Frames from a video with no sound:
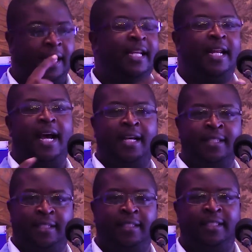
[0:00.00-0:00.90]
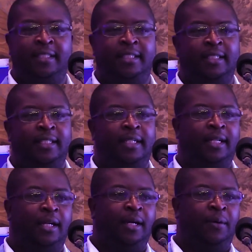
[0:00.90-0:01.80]
in an asset.
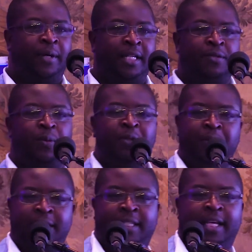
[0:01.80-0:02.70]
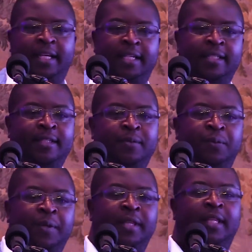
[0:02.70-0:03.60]
Whereas what we are saying
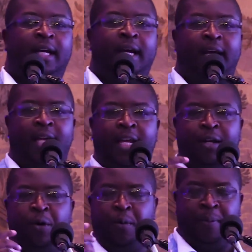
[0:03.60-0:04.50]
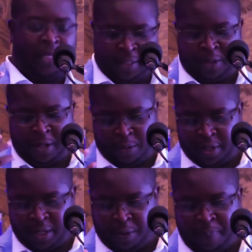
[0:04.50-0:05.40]
is with an
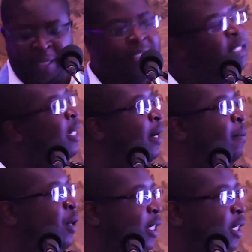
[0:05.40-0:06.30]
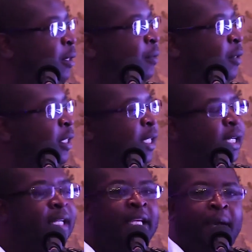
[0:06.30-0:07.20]
OPEX model,
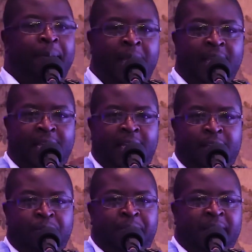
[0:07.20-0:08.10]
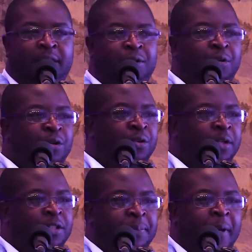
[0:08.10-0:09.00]
you are paying a little bit to,
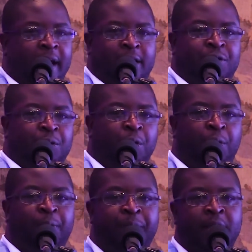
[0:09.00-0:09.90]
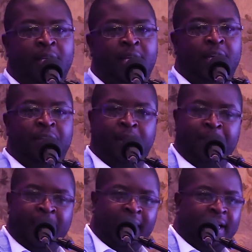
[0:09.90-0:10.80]
it's pay as you go. You
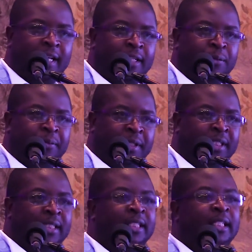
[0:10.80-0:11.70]
are paying a little bit